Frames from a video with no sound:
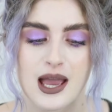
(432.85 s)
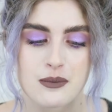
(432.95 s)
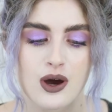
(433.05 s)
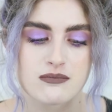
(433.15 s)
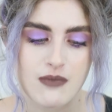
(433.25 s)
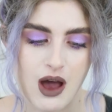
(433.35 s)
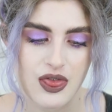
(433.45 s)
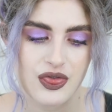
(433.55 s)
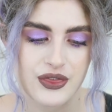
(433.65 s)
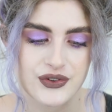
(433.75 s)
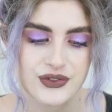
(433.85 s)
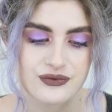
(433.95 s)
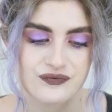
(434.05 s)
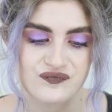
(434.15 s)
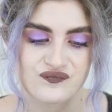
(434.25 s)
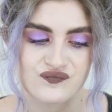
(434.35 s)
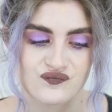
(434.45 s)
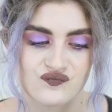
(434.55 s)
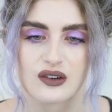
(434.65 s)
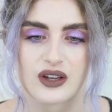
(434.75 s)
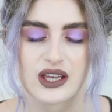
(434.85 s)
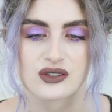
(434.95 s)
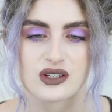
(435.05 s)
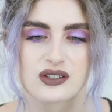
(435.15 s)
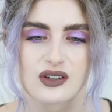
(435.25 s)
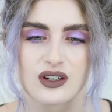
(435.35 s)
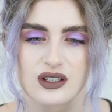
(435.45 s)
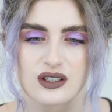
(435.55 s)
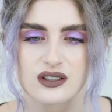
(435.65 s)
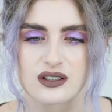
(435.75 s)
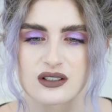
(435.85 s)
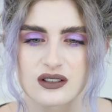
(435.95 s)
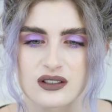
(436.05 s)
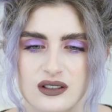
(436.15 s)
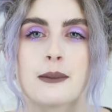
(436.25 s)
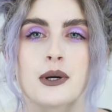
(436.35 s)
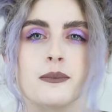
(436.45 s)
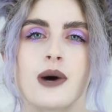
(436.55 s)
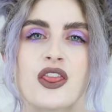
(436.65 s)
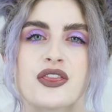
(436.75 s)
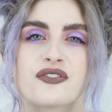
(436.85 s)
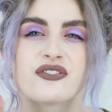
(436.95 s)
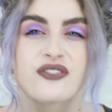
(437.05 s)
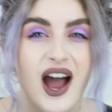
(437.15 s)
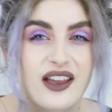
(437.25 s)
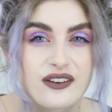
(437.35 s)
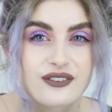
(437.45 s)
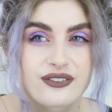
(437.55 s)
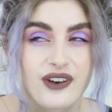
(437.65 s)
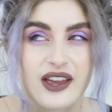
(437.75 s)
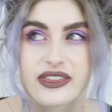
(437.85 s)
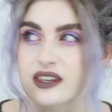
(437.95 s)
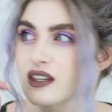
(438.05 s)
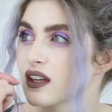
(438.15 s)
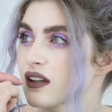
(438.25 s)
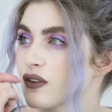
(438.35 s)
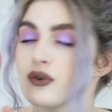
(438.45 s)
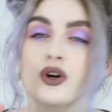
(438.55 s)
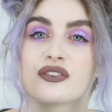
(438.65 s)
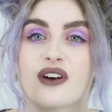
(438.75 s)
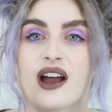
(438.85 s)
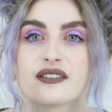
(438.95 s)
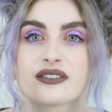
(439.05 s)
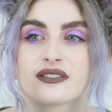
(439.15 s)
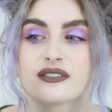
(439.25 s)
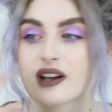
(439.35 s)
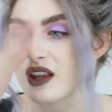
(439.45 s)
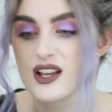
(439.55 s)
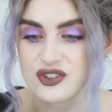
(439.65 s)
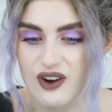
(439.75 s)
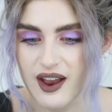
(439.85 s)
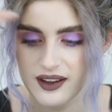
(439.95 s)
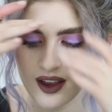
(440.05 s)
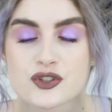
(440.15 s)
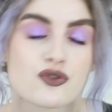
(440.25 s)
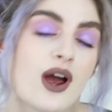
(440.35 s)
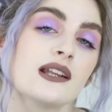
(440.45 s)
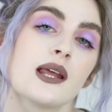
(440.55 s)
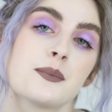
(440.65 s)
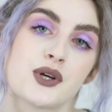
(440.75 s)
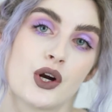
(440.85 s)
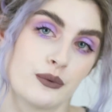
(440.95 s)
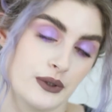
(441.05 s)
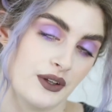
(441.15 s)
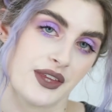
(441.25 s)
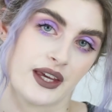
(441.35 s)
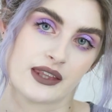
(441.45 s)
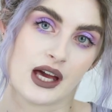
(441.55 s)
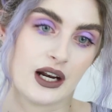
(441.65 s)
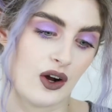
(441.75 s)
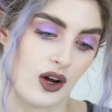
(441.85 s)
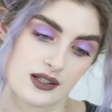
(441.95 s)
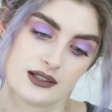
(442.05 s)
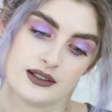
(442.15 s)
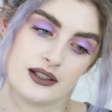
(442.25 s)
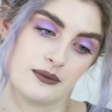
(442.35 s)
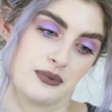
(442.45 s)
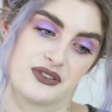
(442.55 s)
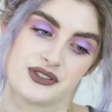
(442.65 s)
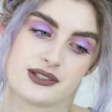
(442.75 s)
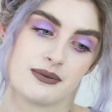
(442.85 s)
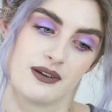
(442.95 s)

I'm on month... Okay, so I'm on month 5, I think. 4 or 5. I lost track. The dry lips are a real thing that honestly just...